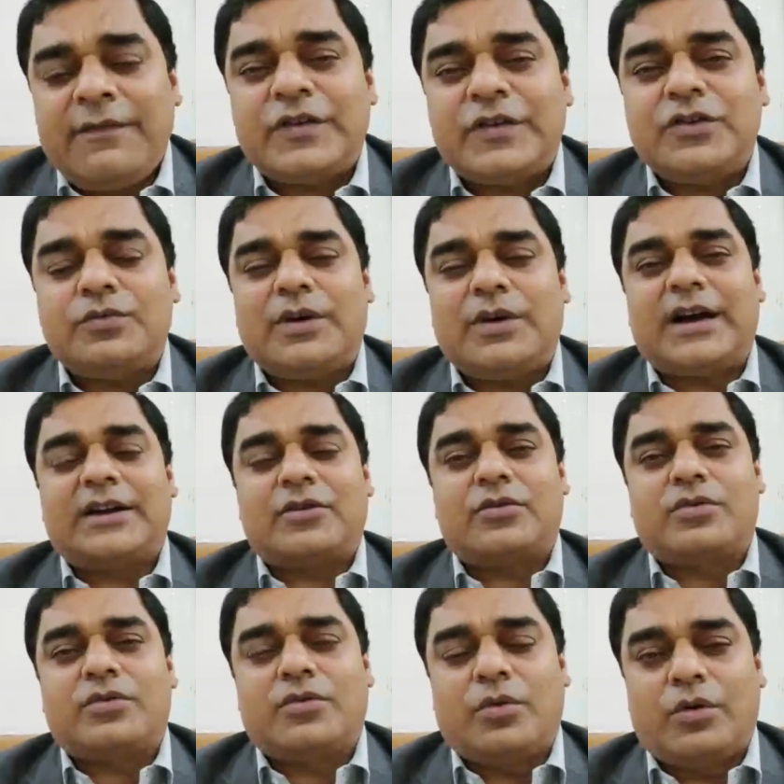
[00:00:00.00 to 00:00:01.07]
if you are
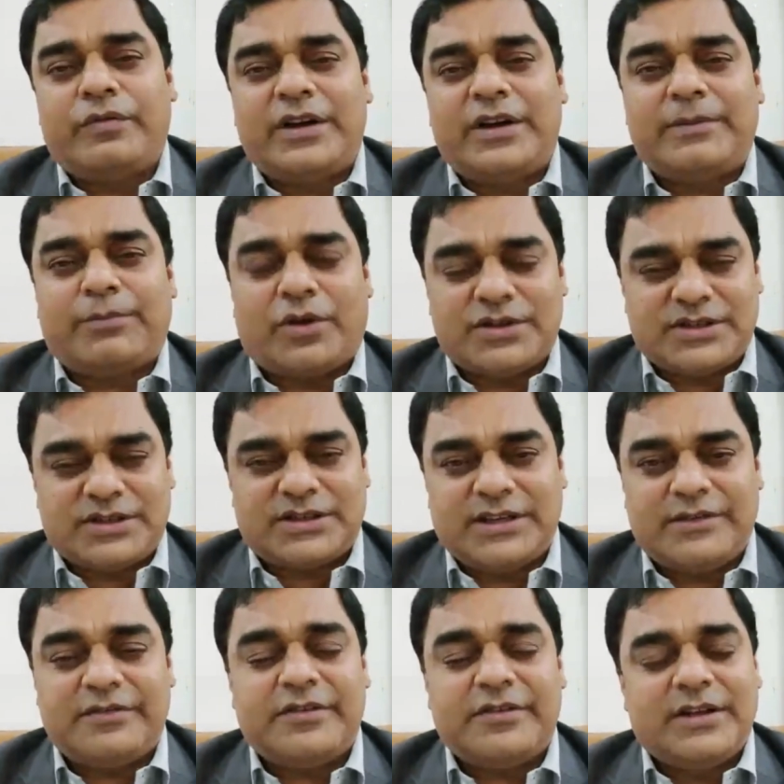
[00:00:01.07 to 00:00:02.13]
COVID
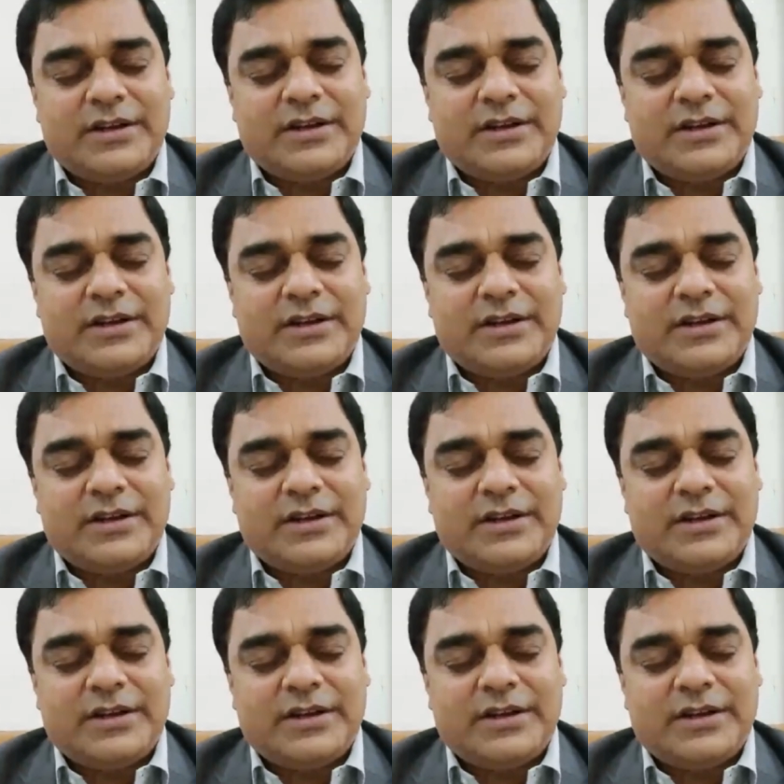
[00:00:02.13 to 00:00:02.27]
positive,